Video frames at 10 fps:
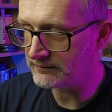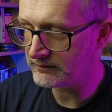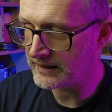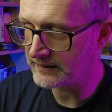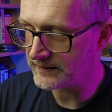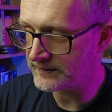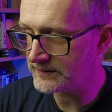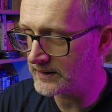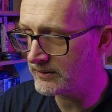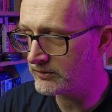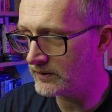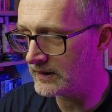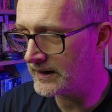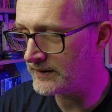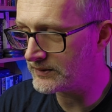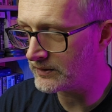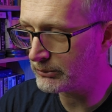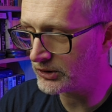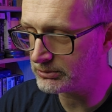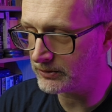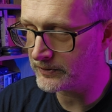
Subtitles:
realities, seen through the lens of possible